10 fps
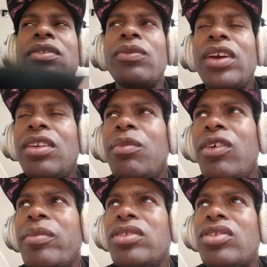random
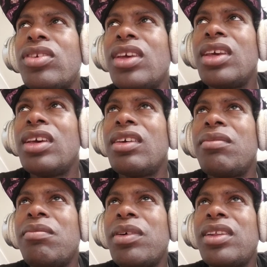moments.
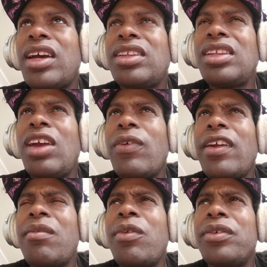But I think that
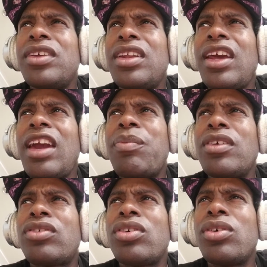random moment didn't happen
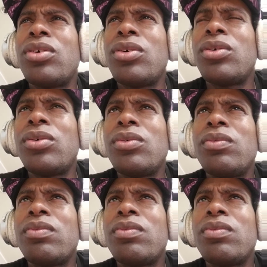until